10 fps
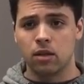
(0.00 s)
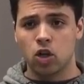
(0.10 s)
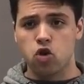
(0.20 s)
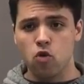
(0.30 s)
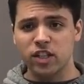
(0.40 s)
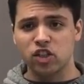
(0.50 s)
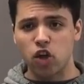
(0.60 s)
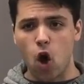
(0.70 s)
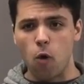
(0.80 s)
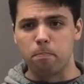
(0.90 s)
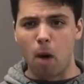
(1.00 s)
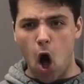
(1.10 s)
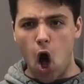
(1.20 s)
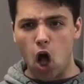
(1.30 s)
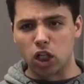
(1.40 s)

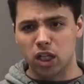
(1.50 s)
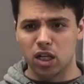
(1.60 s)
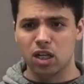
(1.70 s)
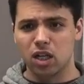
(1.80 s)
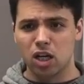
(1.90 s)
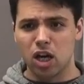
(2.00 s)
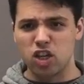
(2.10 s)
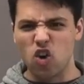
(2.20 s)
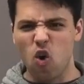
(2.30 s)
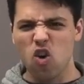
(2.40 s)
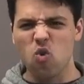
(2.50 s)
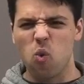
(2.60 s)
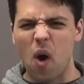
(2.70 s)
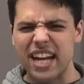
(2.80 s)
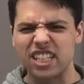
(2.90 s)
Cristobal, you're
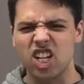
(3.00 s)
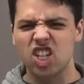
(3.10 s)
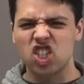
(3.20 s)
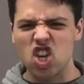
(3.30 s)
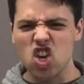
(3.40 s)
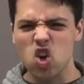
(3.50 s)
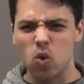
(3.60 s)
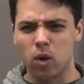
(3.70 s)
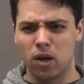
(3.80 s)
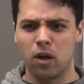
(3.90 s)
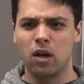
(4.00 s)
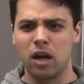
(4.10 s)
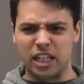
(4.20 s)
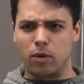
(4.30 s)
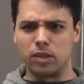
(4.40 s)
white too.
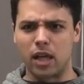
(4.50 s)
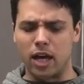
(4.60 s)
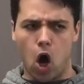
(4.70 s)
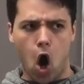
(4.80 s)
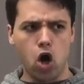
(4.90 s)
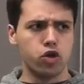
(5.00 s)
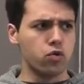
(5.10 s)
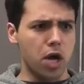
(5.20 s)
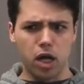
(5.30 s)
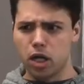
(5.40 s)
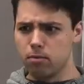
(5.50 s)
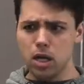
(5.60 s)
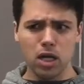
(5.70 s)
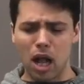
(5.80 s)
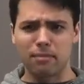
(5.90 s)
And he was like, are you kidding
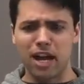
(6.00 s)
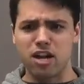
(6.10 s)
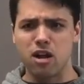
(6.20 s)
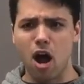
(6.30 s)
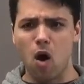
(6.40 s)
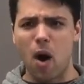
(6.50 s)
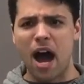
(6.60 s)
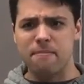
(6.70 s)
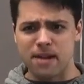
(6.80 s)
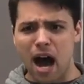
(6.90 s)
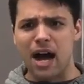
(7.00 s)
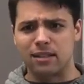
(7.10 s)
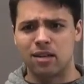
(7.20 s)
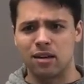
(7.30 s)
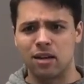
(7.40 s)
me? And I'm like, no, I'm
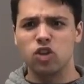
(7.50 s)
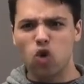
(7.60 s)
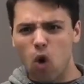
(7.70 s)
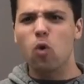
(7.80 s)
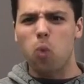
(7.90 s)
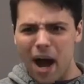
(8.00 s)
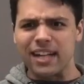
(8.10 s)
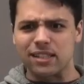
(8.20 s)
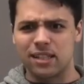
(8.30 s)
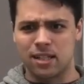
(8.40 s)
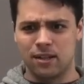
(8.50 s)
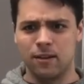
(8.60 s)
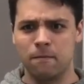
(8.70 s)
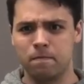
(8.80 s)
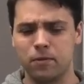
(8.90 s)
not. You're white.
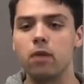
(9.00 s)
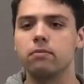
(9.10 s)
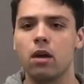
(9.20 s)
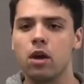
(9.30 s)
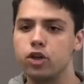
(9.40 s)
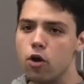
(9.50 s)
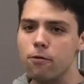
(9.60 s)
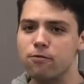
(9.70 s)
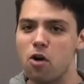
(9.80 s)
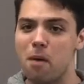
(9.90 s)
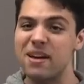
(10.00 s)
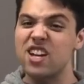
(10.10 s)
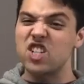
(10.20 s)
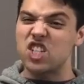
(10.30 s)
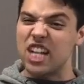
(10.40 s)
You're from
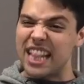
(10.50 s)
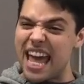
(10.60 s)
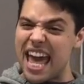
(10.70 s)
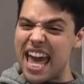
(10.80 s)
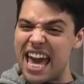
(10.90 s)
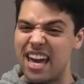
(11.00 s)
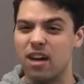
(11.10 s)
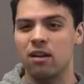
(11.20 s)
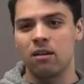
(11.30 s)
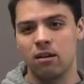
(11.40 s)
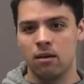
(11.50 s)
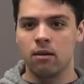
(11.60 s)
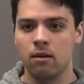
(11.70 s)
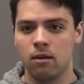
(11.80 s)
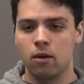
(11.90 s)
Chile.
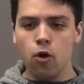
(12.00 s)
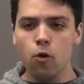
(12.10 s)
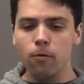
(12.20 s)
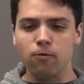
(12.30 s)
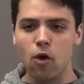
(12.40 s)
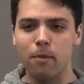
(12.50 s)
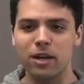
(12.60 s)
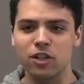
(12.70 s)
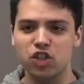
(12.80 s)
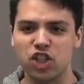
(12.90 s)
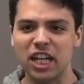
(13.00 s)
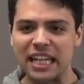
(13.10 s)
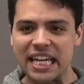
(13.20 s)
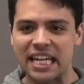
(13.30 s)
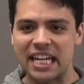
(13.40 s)
Who from
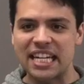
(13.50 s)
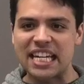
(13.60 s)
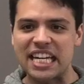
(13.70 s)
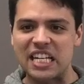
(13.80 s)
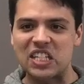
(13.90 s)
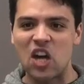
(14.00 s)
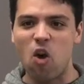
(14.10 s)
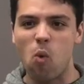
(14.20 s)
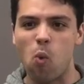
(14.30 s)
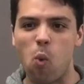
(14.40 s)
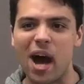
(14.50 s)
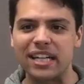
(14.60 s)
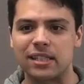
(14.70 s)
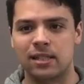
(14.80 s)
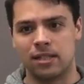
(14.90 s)
Chile is
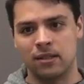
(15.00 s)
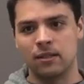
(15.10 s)
white?